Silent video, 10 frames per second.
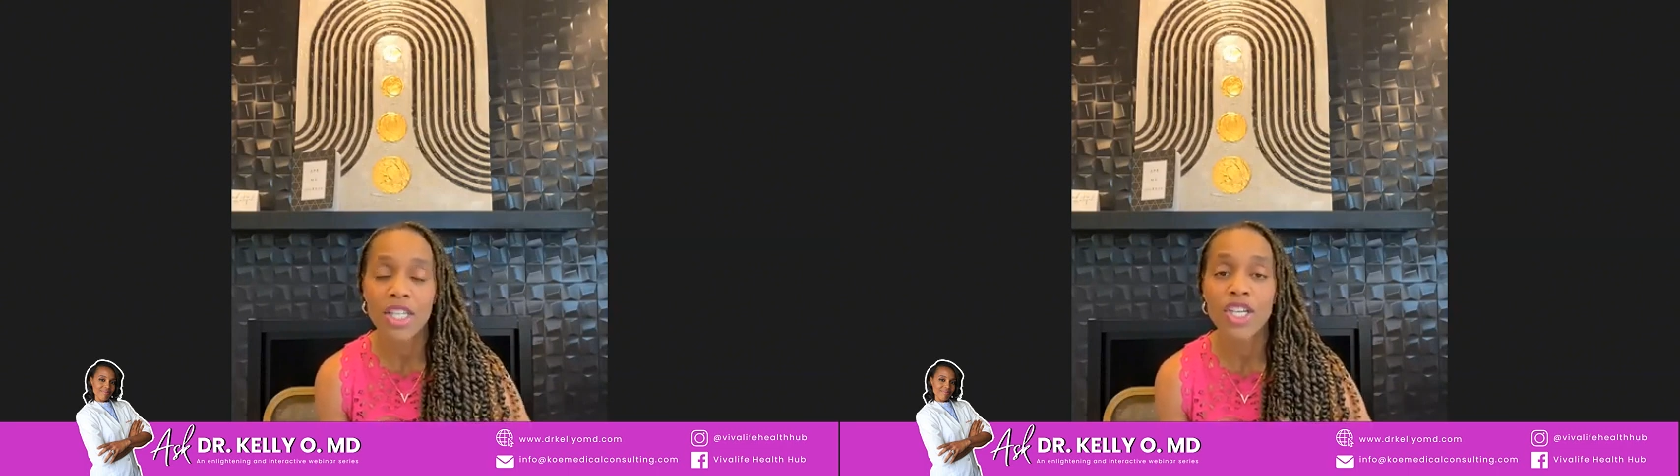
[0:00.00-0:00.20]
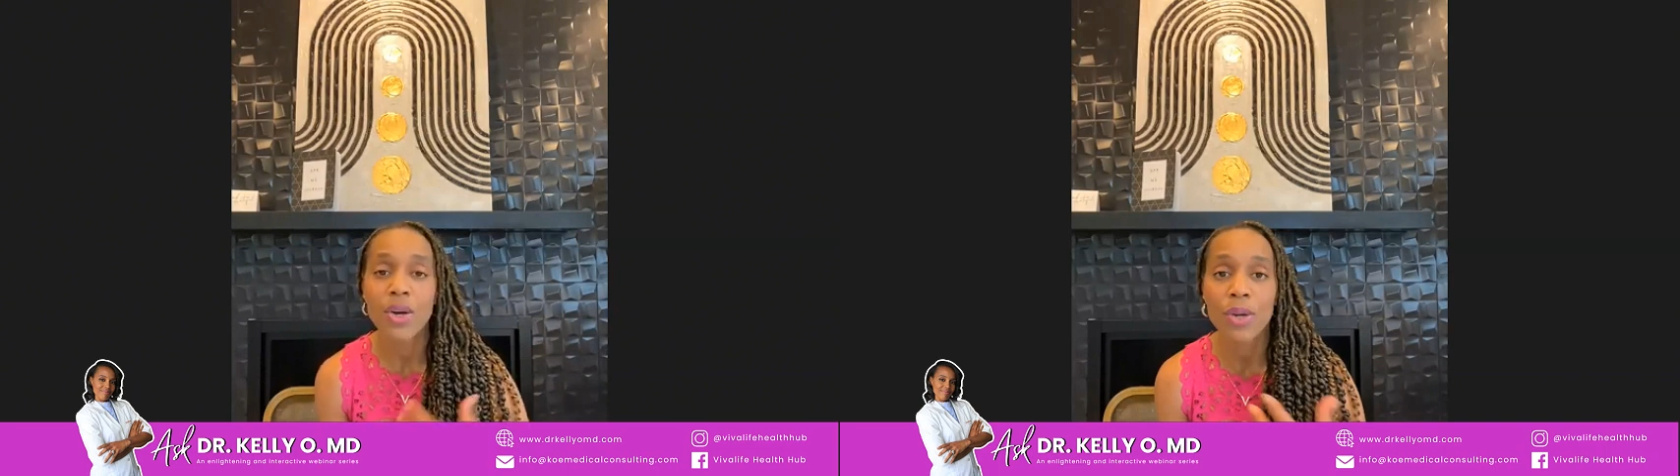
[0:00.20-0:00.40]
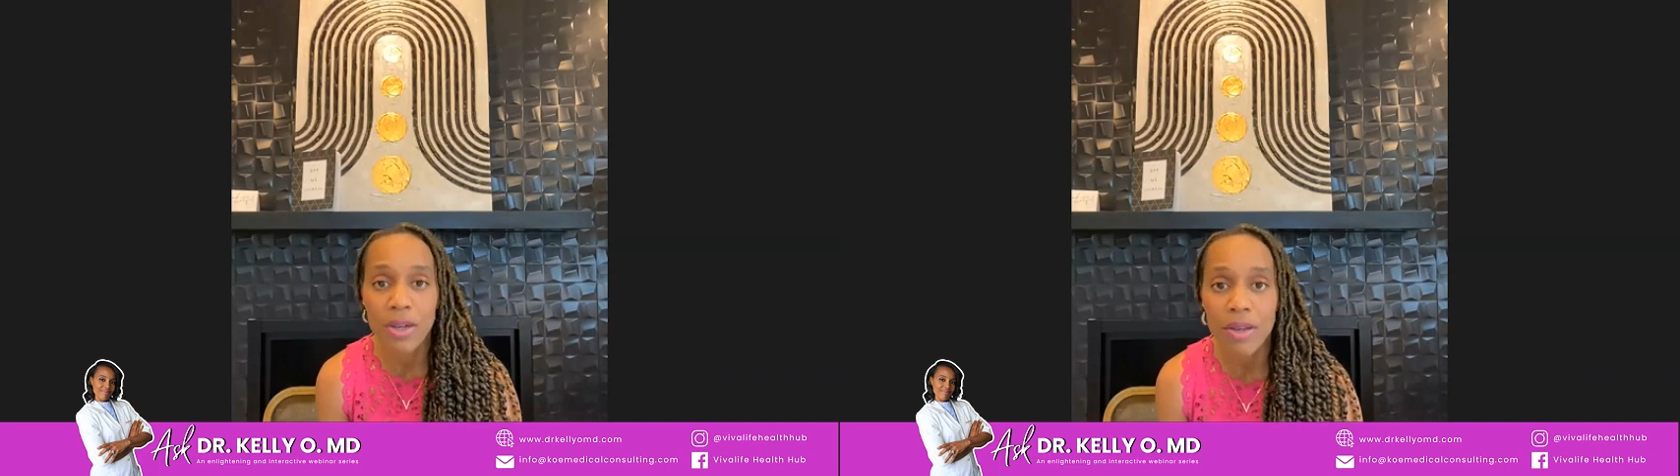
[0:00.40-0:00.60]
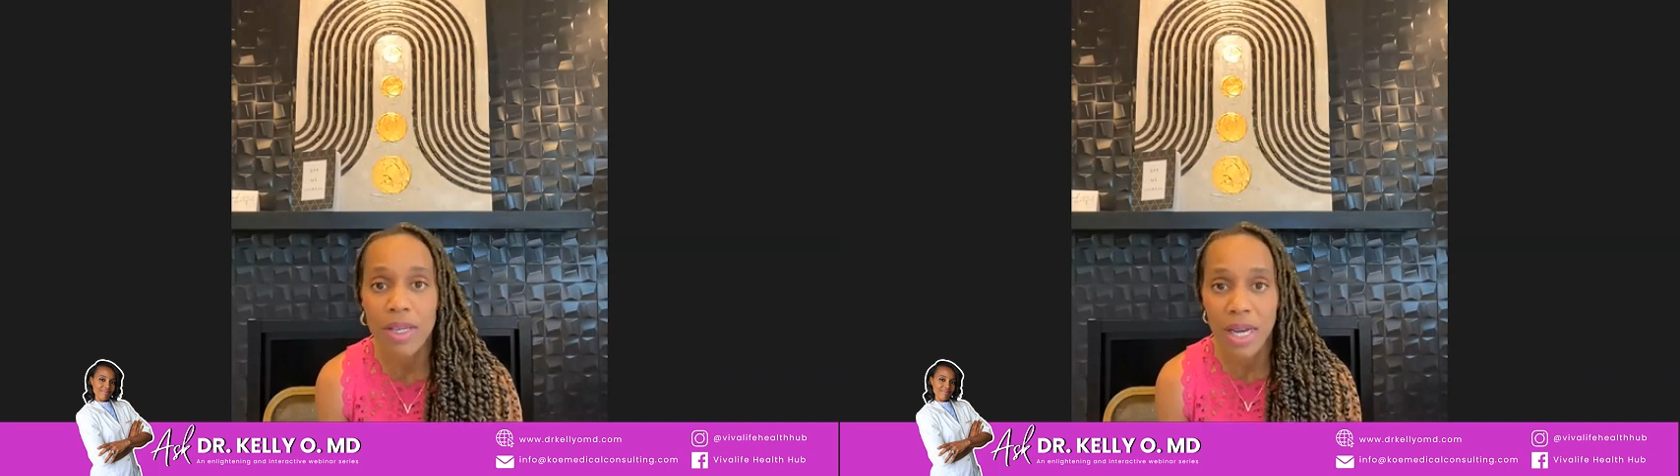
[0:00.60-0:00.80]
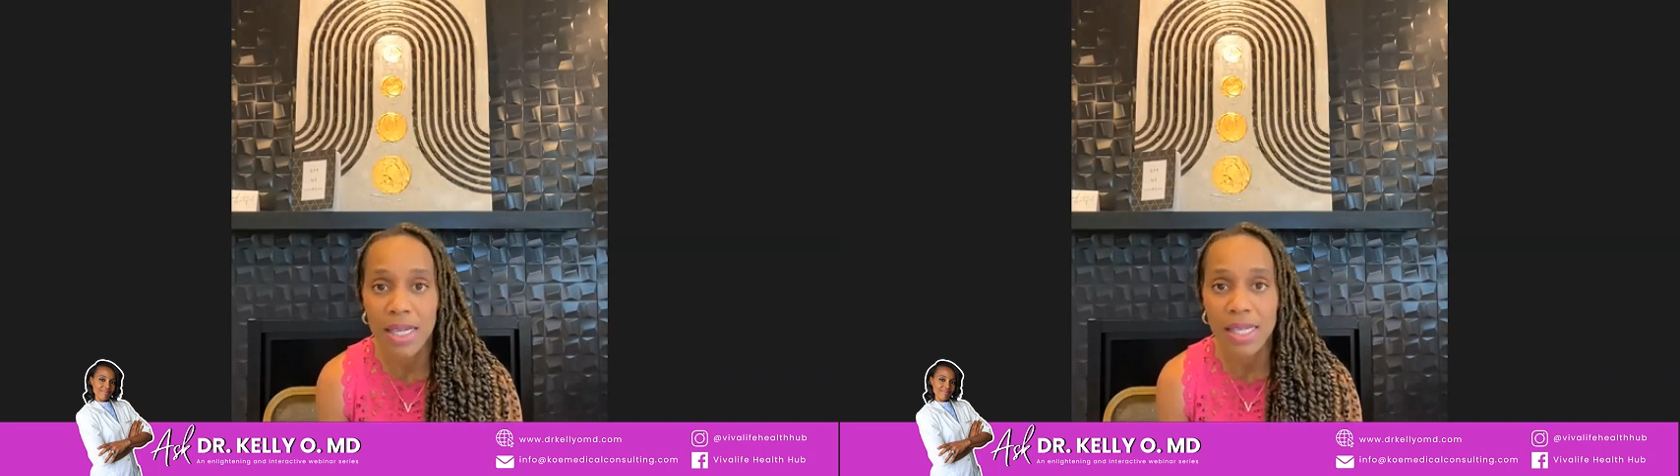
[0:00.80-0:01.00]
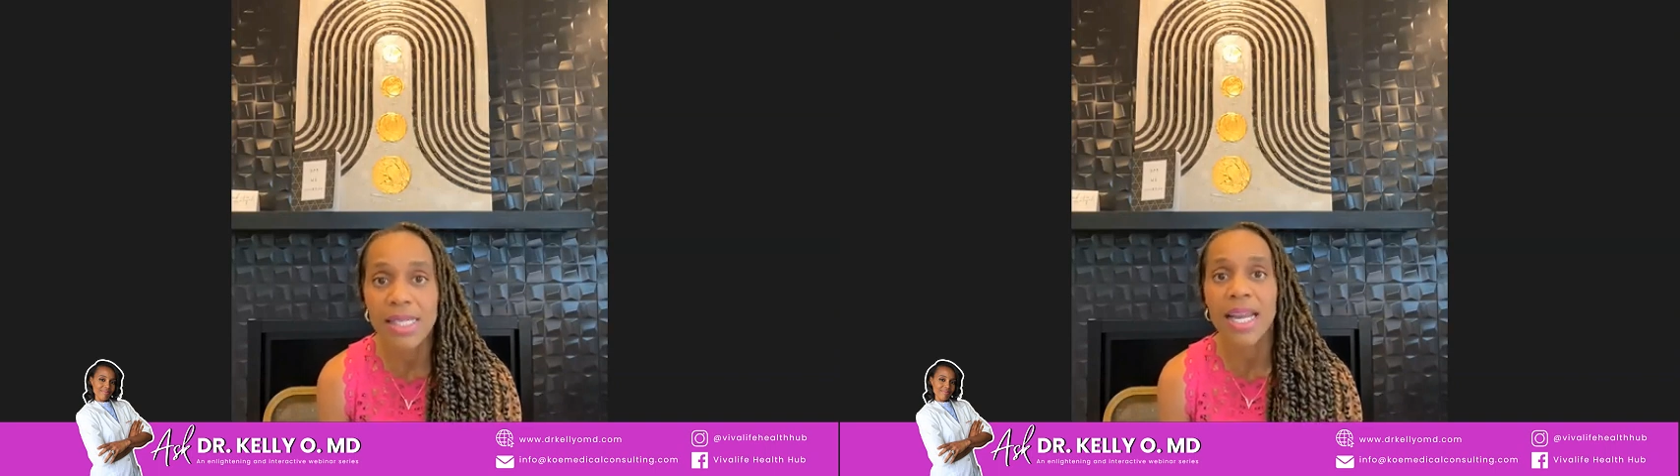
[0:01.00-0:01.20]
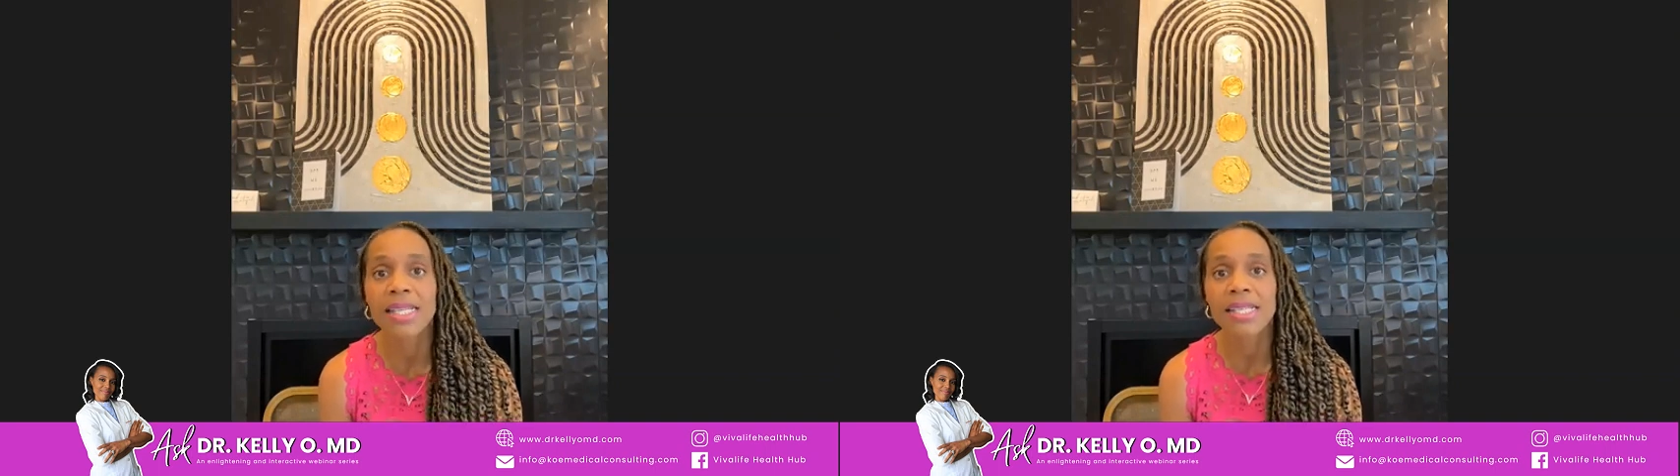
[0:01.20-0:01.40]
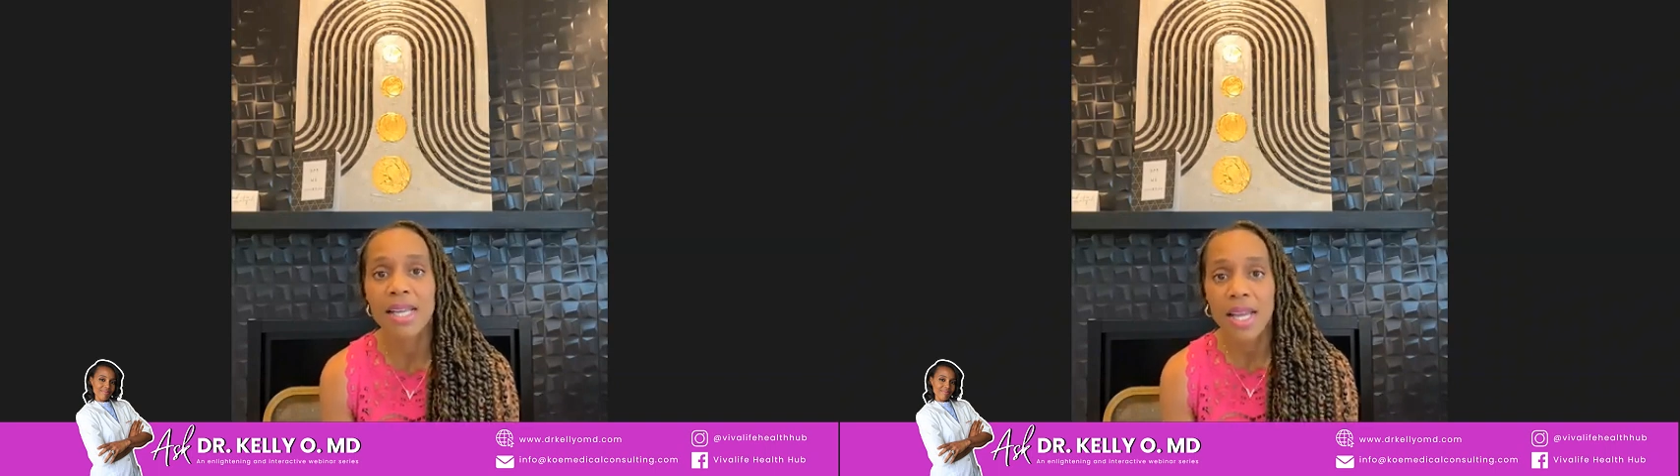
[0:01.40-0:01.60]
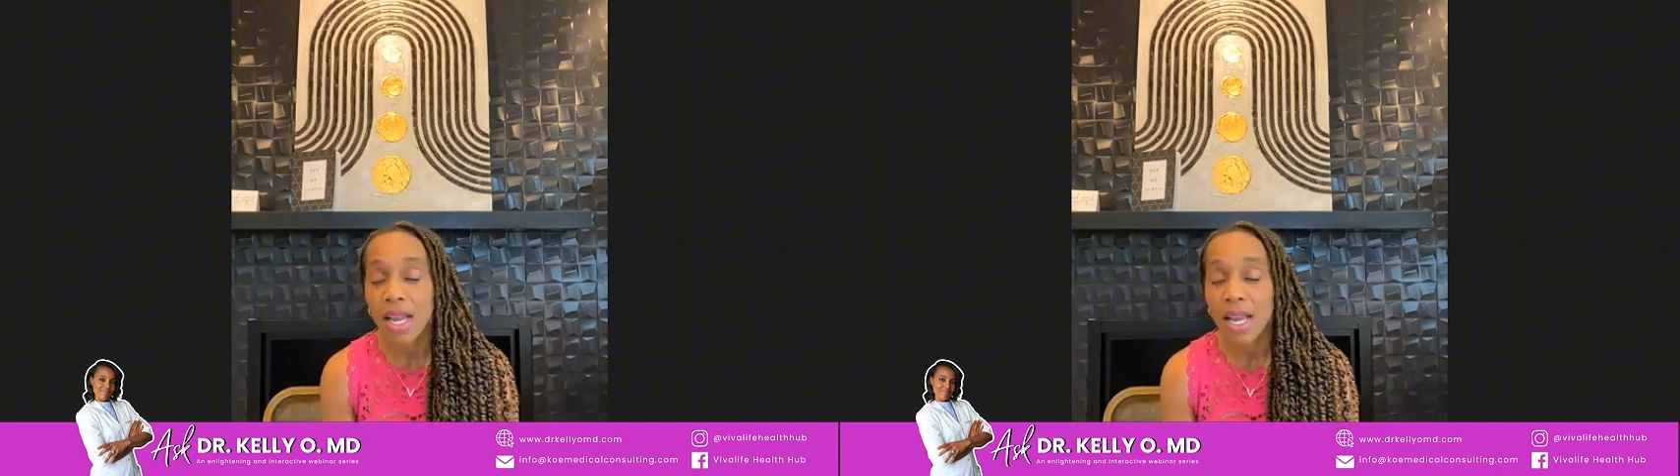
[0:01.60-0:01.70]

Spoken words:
here in the United States.